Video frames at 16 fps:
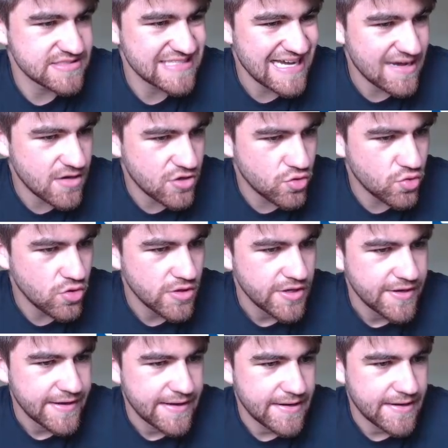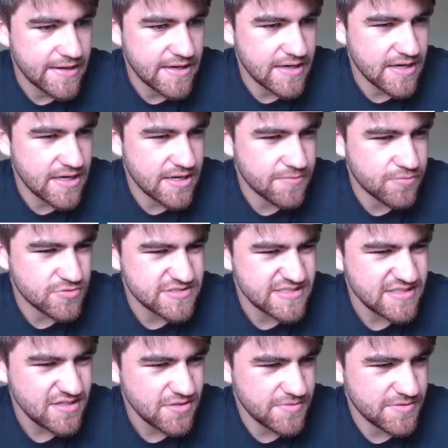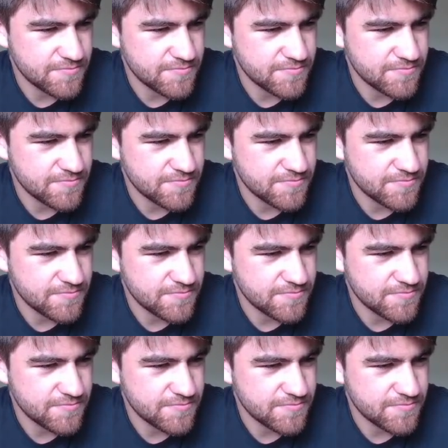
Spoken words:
Dow. What's he going to be